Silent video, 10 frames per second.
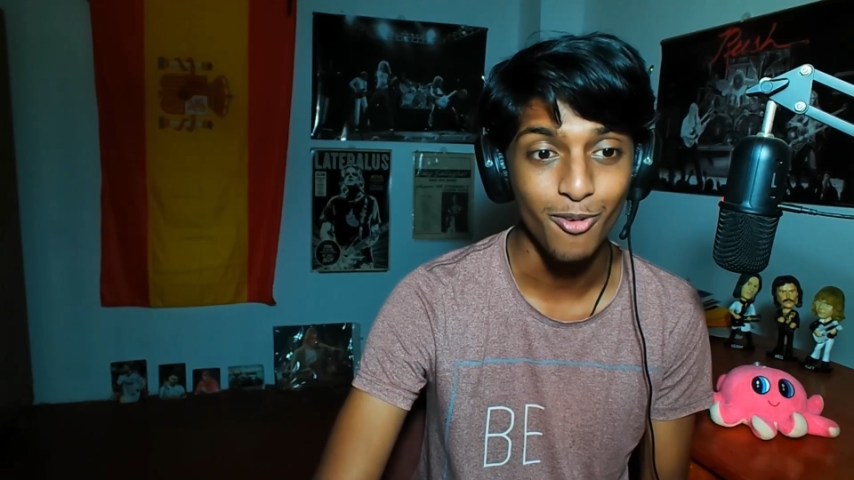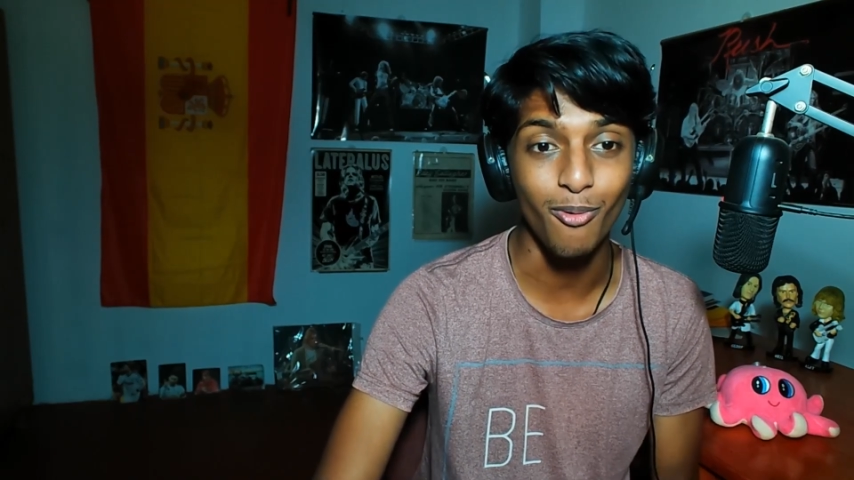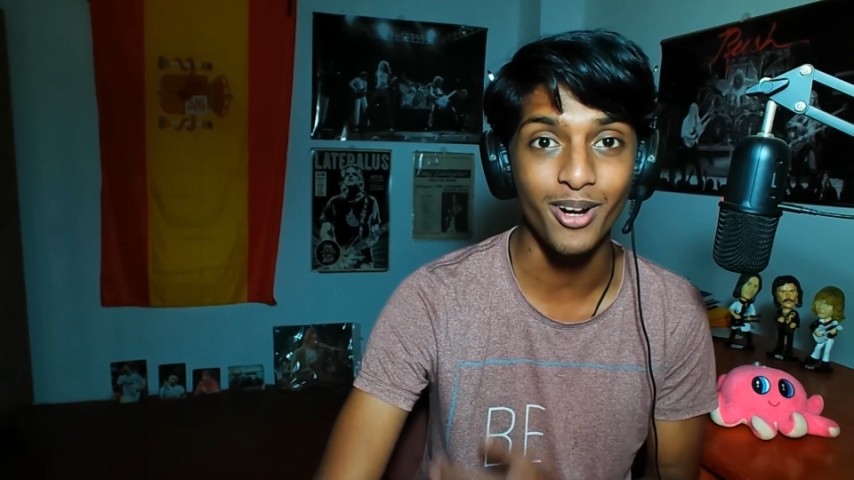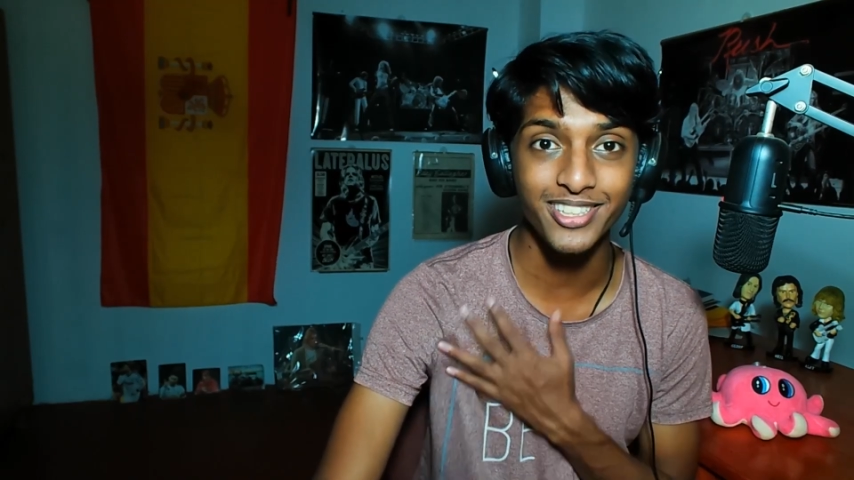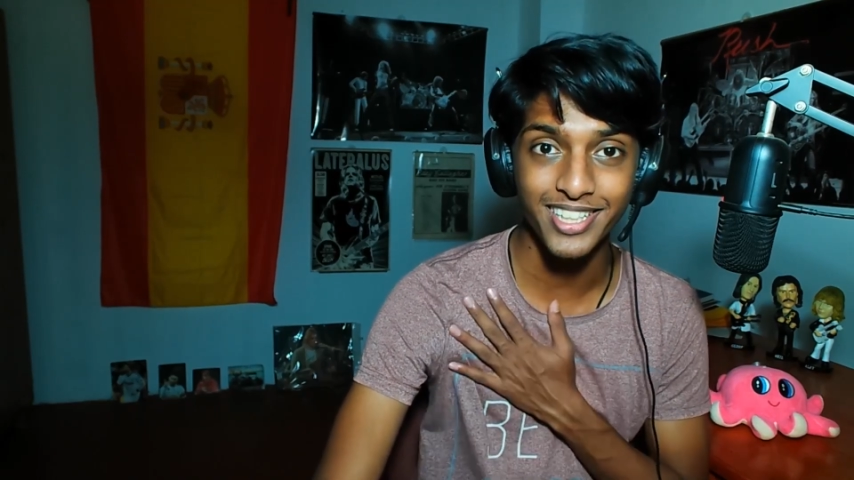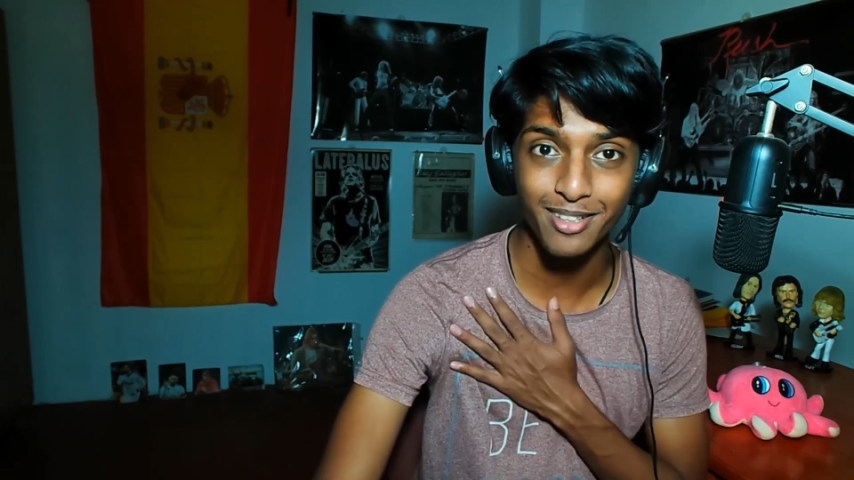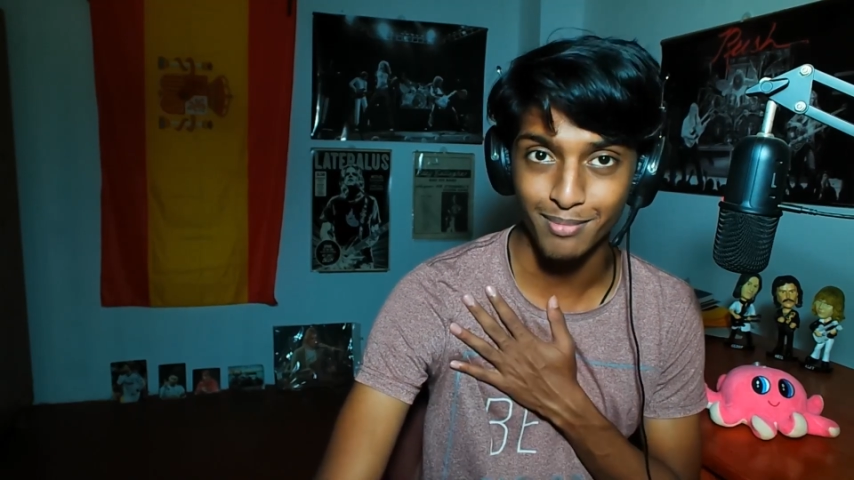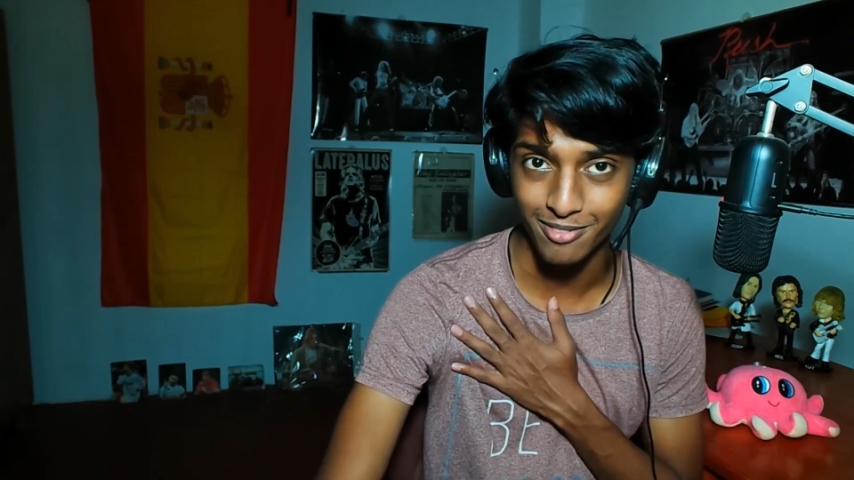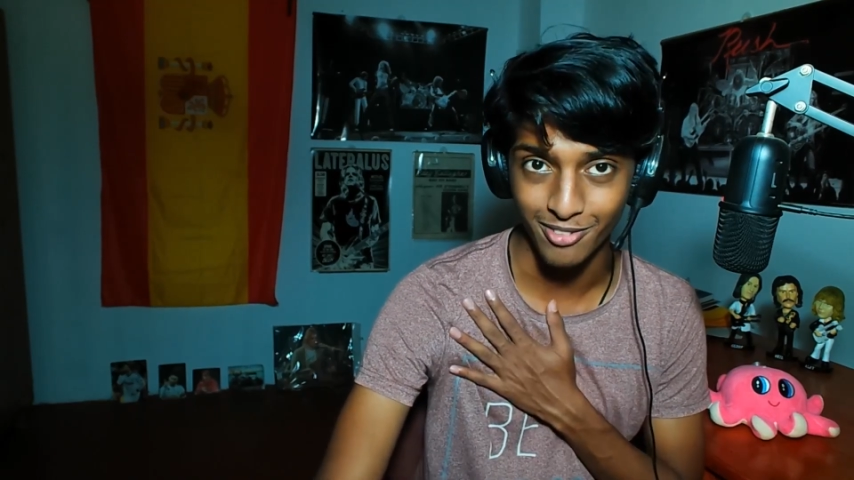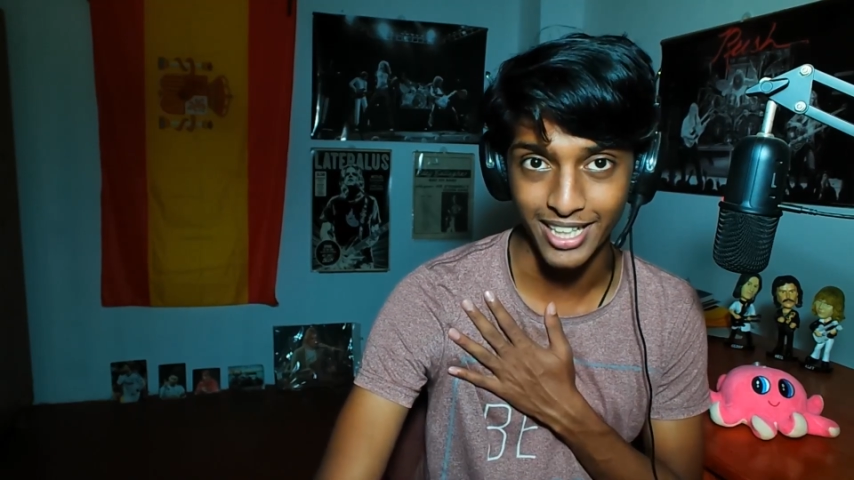
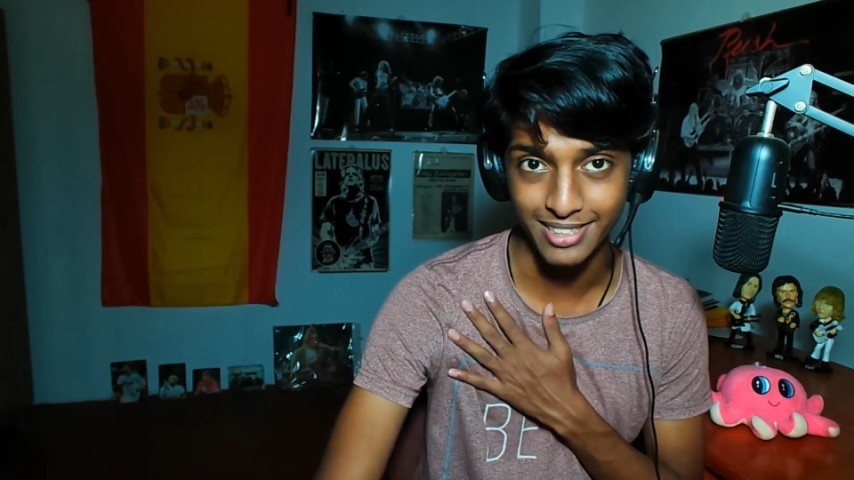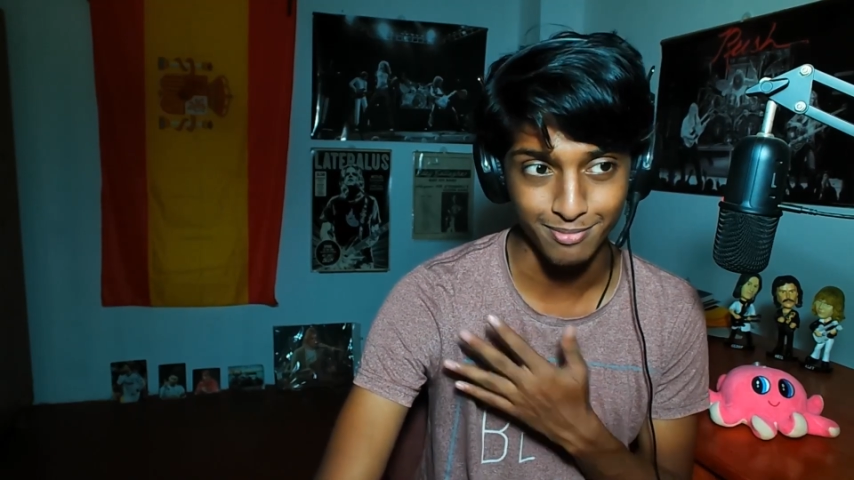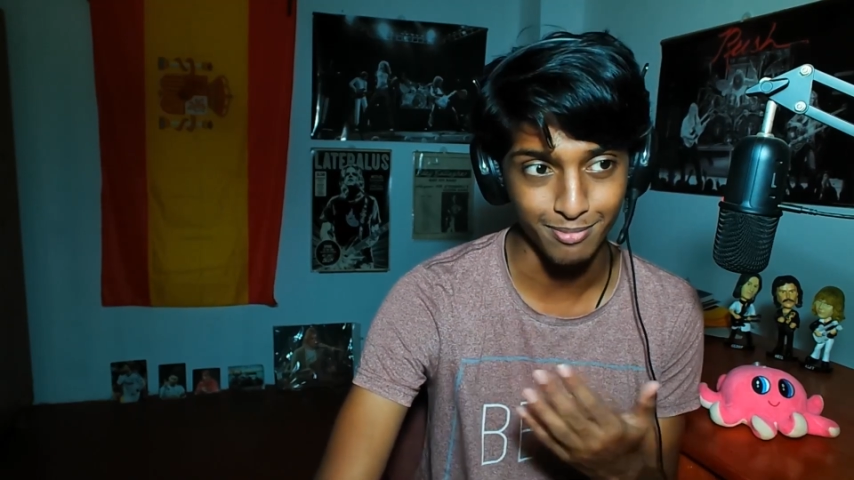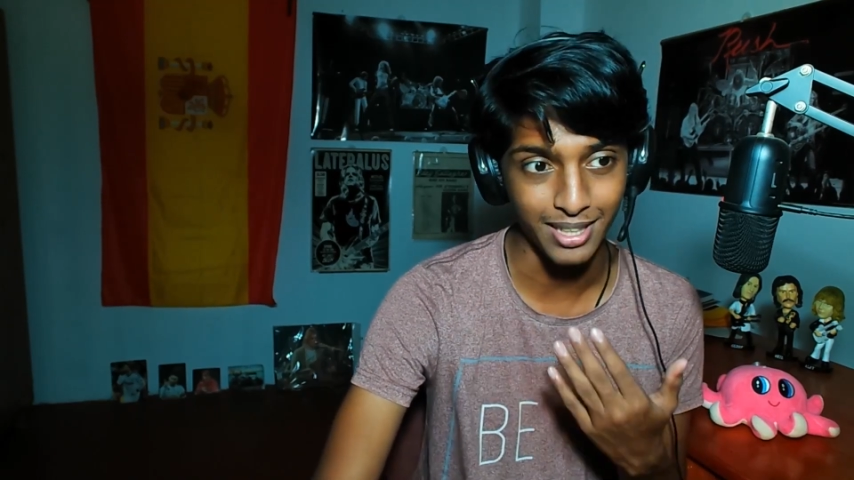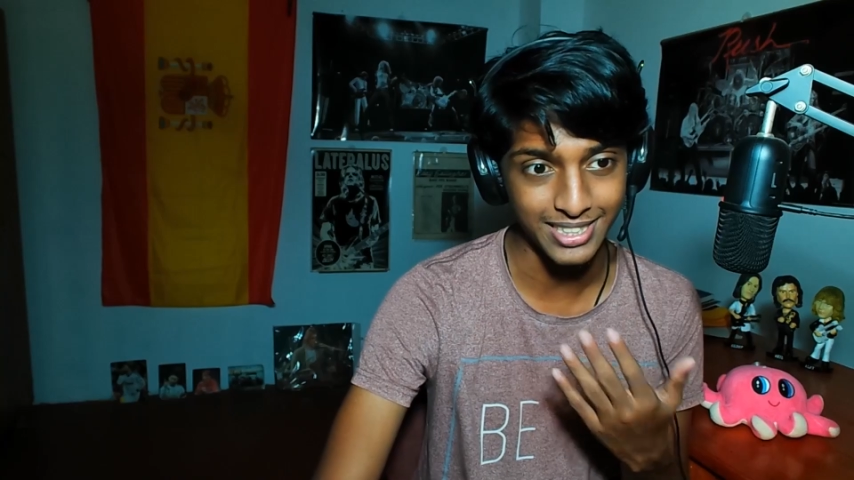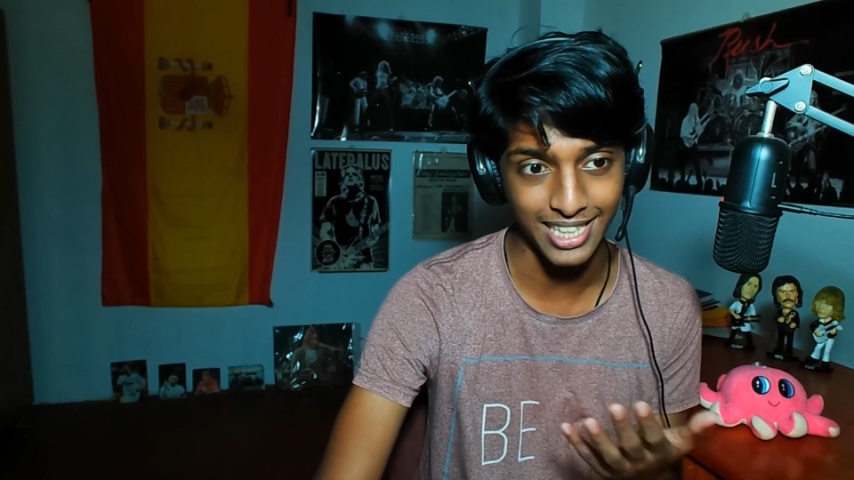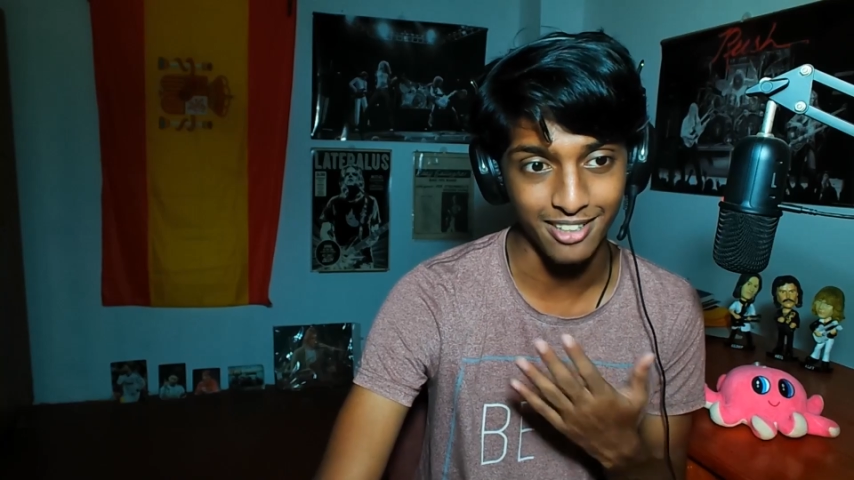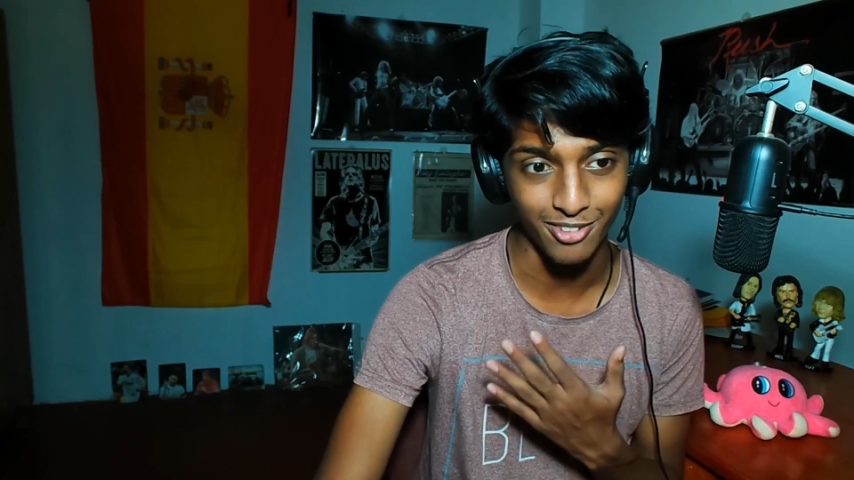wondering what, what